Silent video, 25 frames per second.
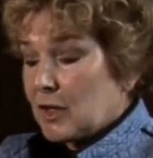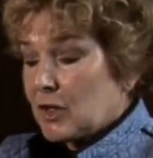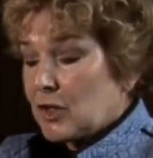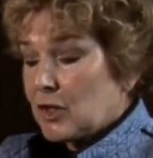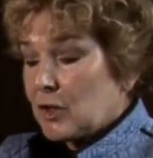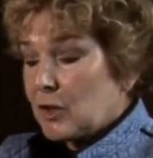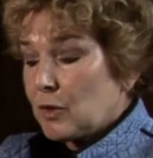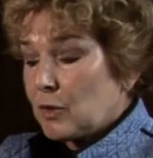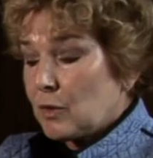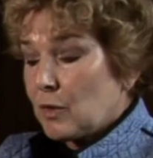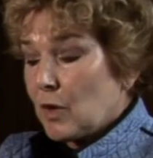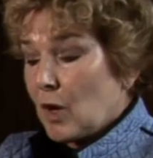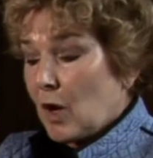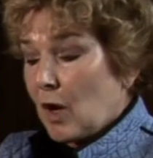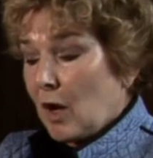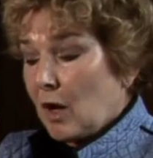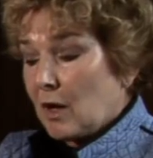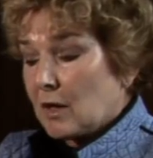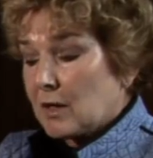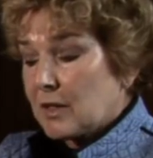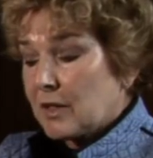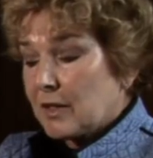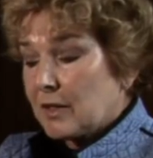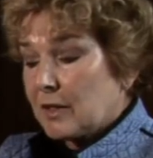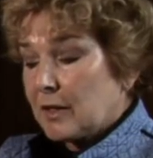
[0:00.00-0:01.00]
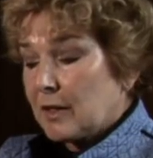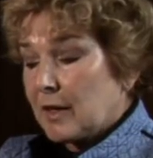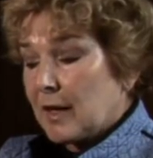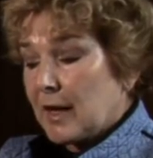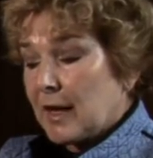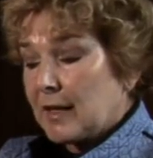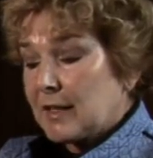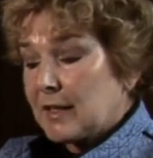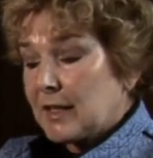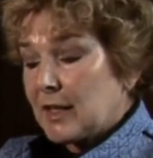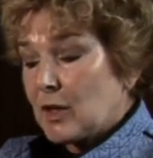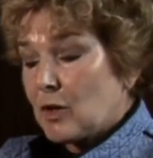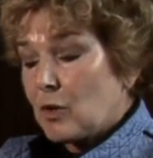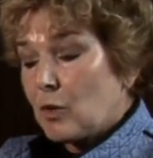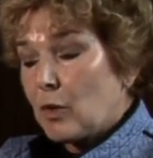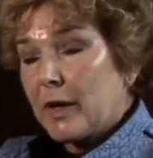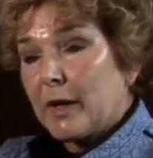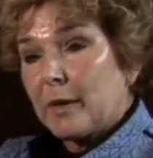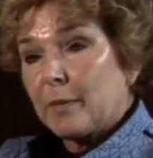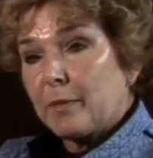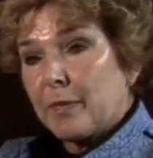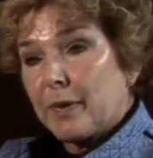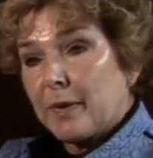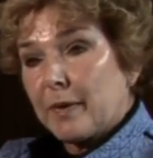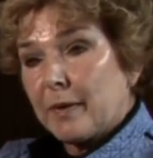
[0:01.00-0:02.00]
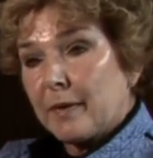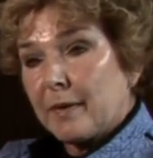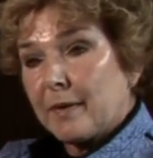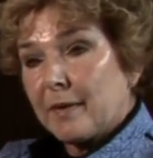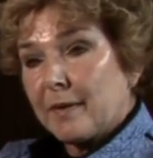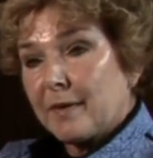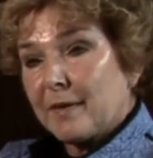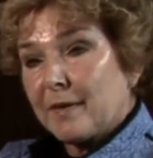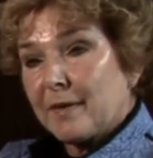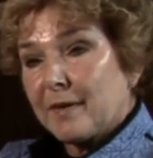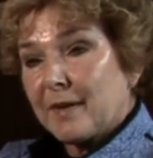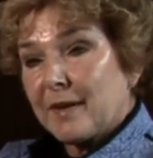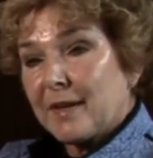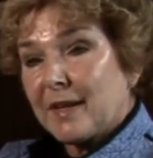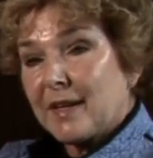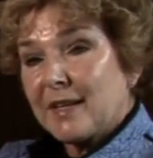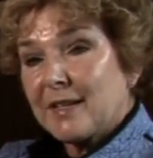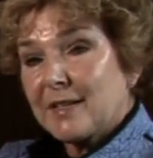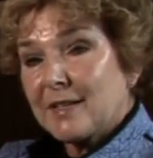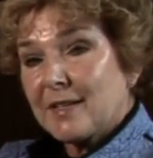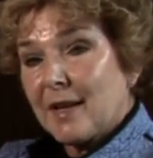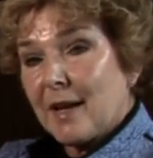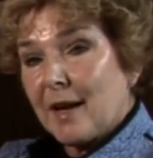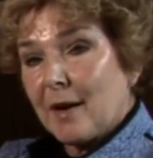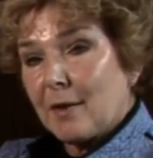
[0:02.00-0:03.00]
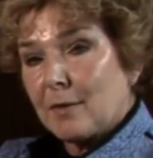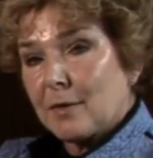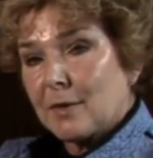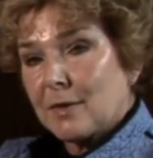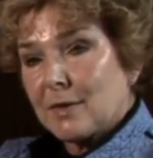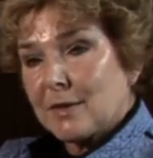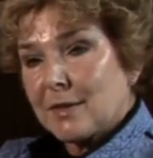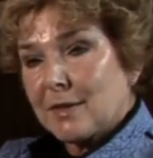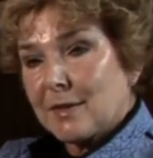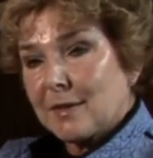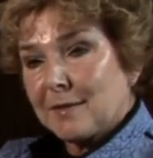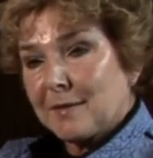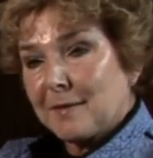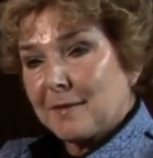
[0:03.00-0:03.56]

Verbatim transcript: to alter and equip his house.